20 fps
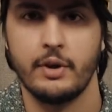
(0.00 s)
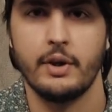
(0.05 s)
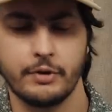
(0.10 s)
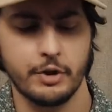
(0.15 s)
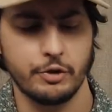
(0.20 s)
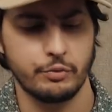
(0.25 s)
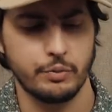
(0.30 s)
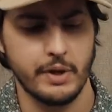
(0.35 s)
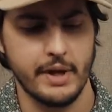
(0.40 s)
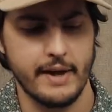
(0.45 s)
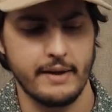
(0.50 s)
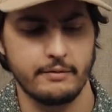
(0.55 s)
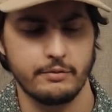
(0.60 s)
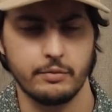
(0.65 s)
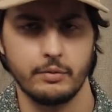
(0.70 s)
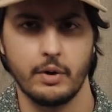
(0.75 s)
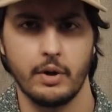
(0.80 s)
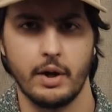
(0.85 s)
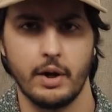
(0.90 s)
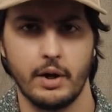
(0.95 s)
First we
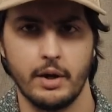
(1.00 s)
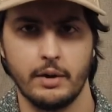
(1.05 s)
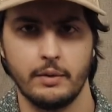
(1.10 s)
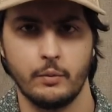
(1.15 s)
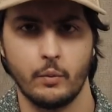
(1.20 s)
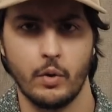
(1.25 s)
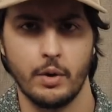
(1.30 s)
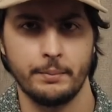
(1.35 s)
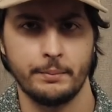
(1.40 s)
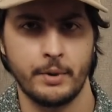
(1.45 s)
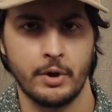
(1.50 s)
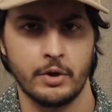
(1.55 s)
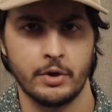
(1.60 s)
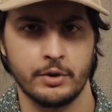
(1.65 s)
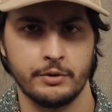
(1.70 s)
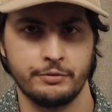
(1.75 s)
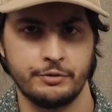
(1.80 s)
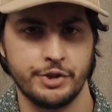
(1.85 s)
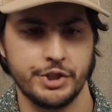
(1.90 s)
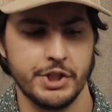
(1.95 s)
have one
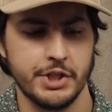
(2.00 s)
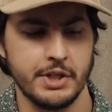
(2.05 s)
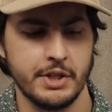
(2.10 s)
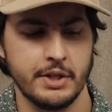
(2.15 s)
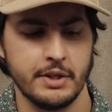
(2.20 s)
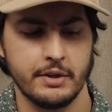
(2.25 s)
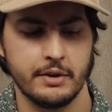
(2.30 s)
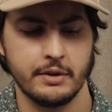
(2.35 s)
bar of G,